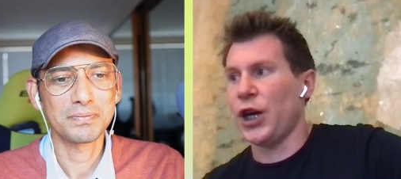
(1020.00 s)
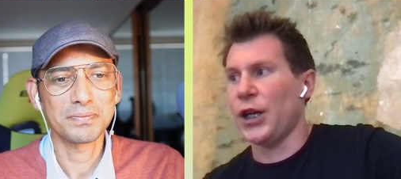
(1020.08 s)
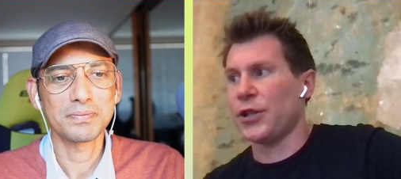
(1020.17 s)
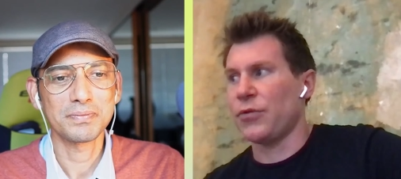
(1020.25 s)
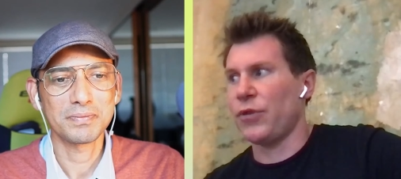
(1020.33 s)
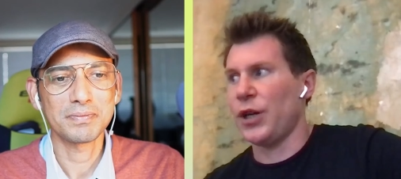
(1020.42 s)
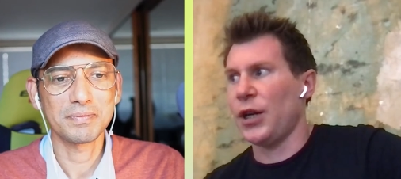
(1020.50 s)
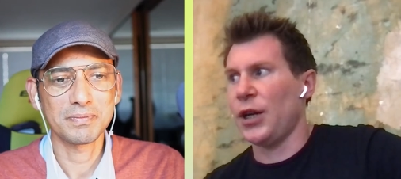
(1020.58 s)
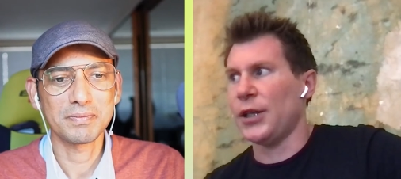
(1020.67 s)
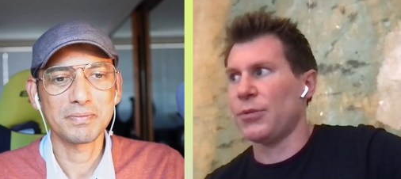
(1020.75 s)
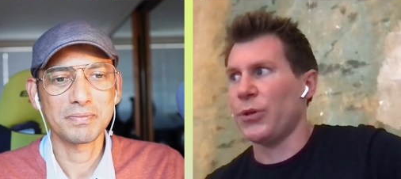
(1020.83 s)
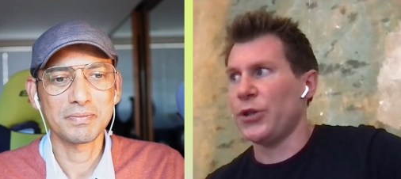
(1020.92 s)
Speaker 1: you start to
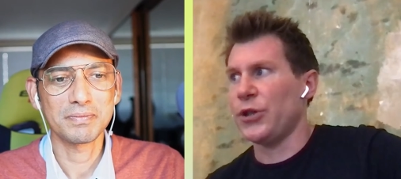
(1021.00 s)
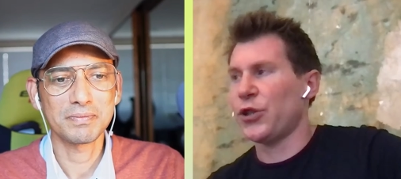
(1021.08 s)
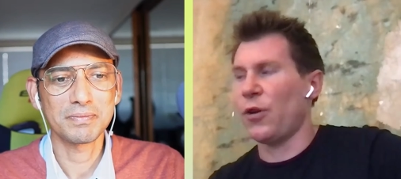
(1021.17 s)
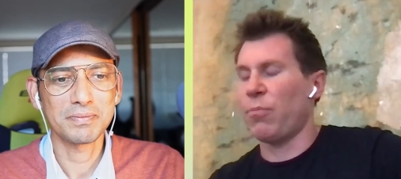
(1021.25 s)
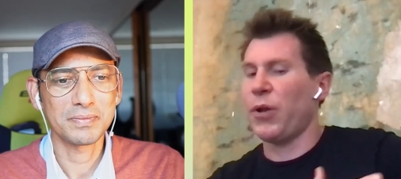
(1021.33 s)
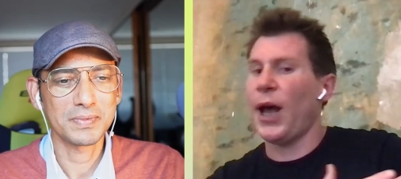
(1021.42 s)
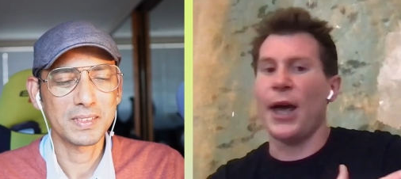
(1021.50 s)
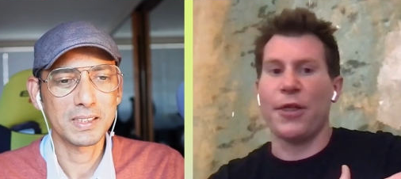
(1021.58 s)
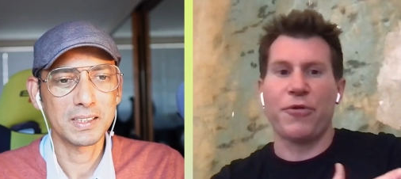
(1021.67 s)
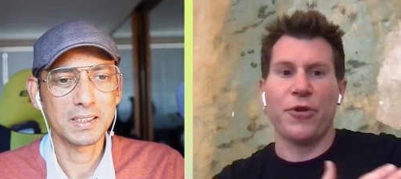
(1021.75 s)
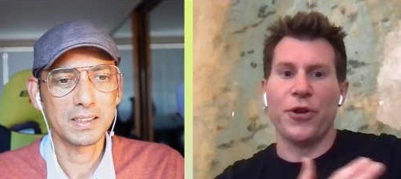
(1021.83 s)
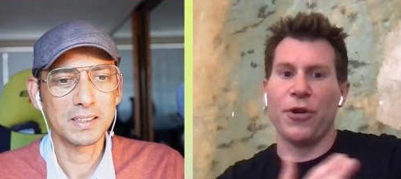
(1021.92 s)
realize when you sort of play
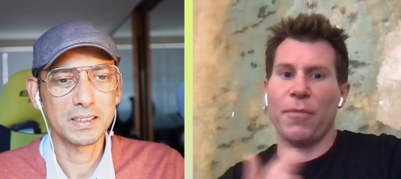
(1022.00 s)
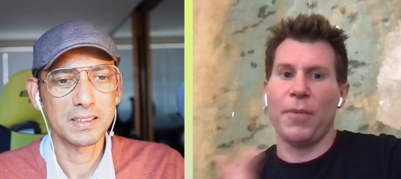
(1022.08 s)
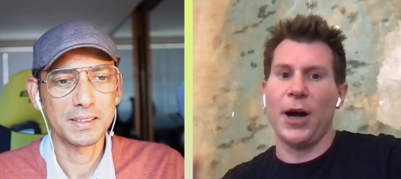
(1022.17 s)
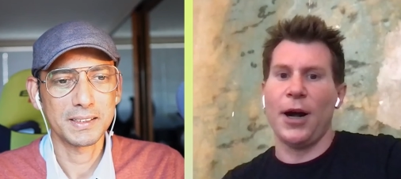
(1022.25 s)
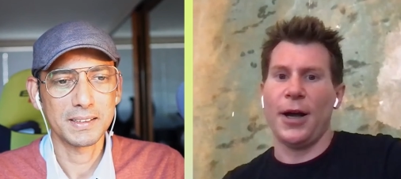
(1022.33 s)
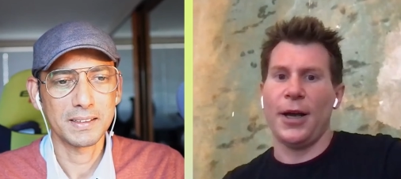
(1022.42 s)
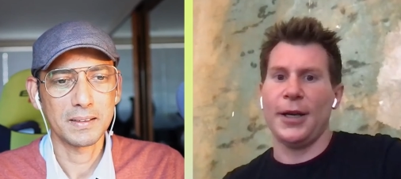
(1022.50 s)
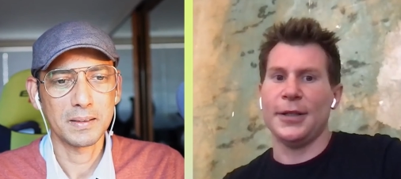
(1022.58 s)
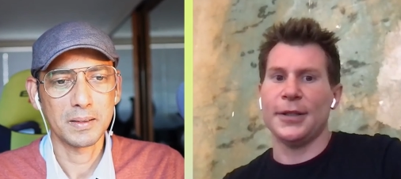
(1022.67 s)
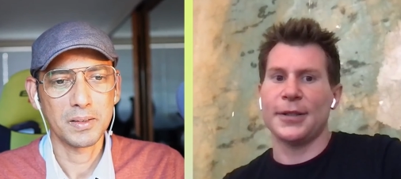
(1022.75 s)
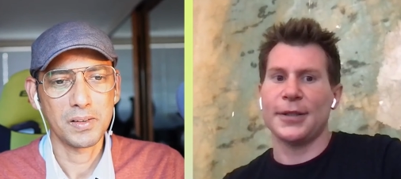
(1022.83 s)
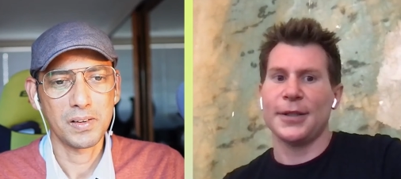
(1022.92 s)
it through in your mind.
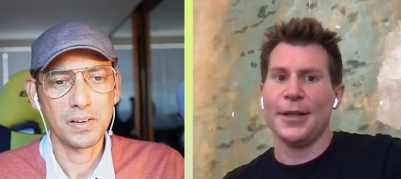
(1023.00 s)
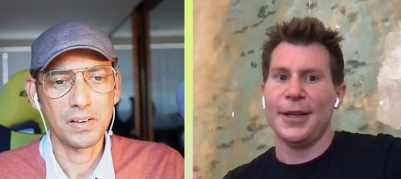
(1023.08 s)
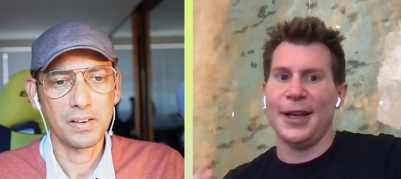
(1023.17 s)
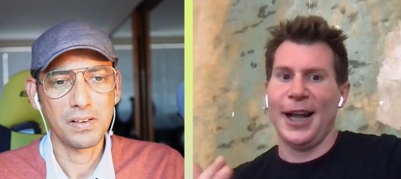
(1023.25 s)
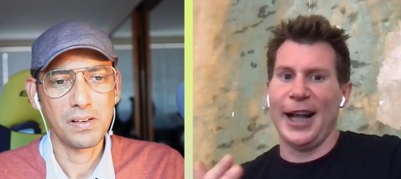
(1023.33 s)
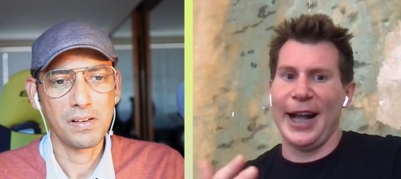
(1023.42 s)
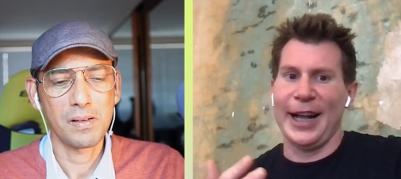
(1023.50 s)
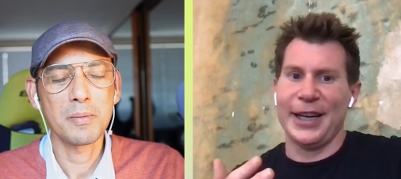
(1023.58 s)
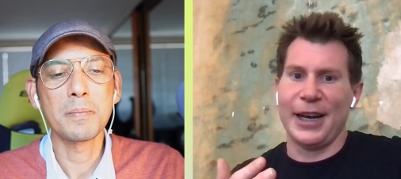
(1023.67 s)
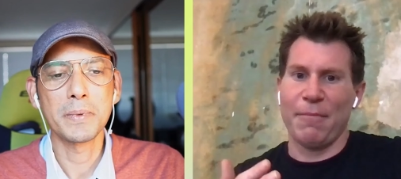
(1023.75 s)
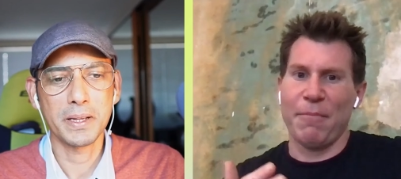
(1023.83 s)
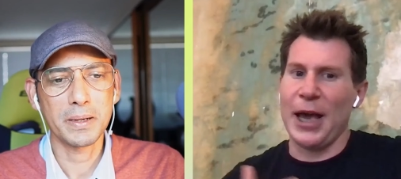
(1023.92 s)

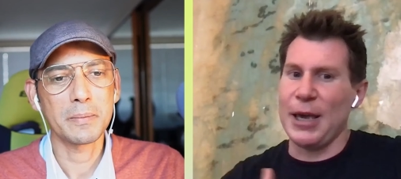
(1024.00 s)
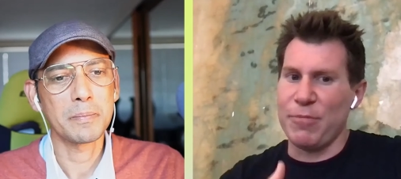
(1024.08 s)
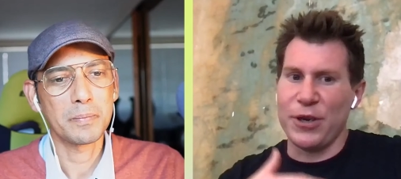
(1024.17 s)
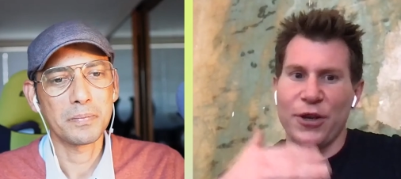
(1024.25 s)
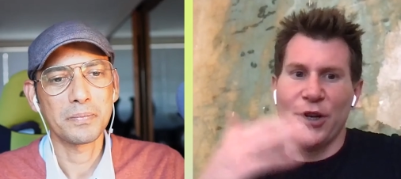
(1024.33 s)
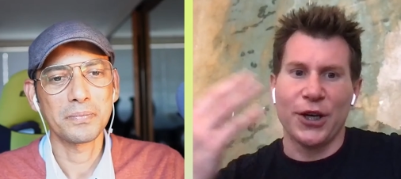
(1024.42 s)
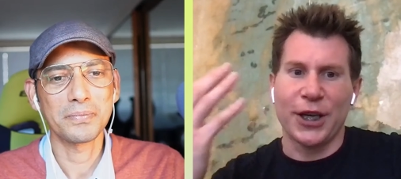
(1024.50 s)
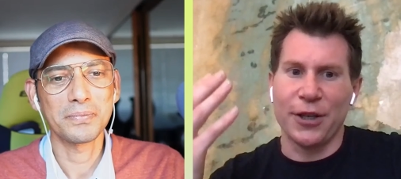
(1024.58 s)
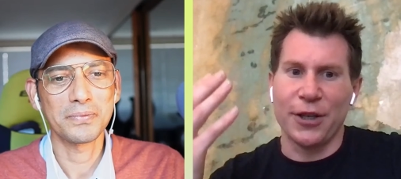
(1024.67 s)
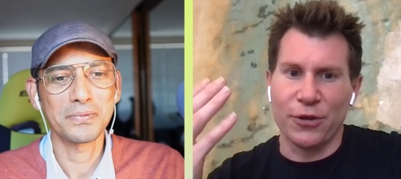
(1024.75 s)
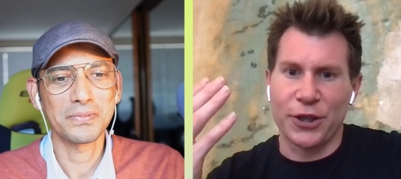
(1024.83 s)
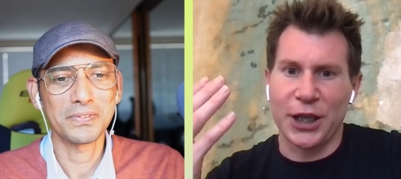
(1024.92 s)
Maybe you look
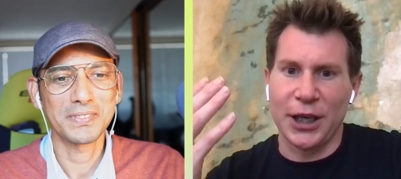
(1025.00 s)
in your